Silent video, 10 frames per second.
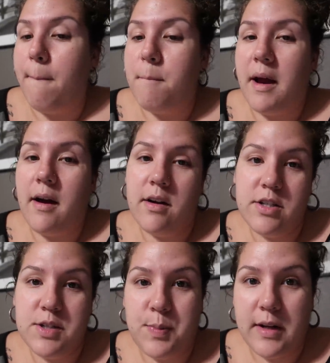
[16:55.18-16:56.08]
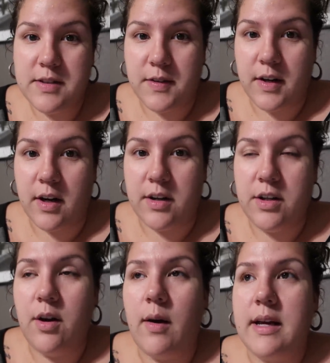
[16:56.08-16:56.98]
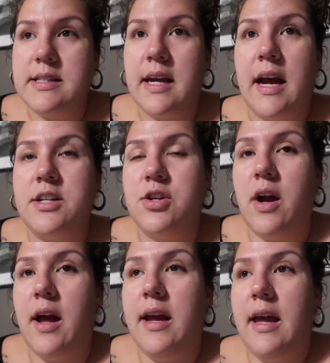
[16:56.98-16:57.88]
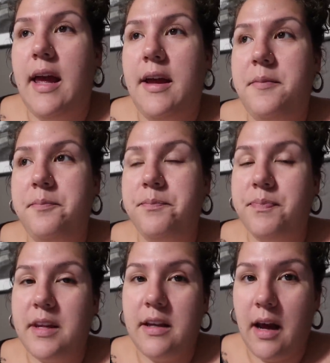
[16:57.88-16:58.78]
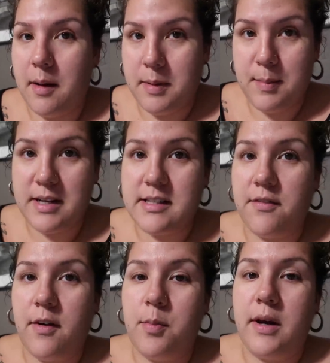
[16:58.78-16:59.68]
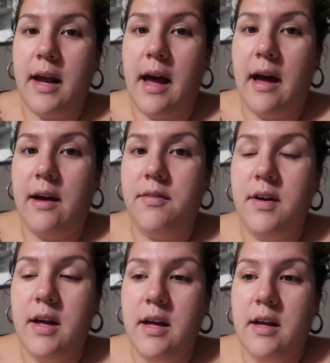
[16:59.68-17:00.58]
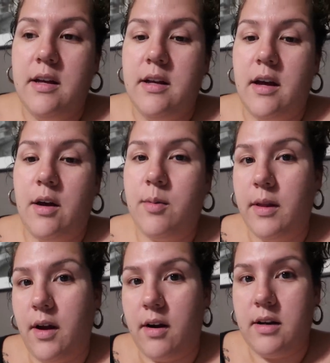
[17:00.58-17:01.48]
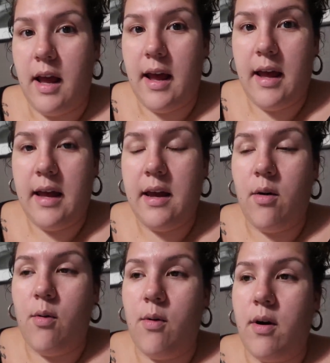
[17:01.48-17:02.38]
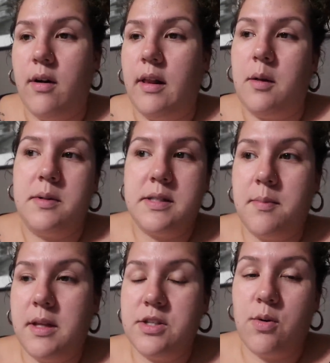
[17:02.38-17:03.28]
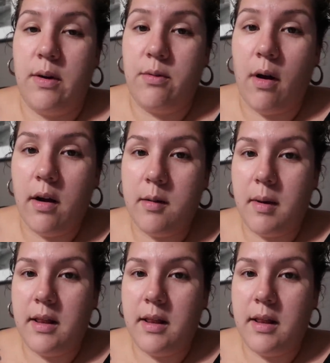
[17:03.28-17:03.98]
my heart just breaks for her. And you know, it's like I try and not beat myself up when I have a really hard day or like when something's going wrong in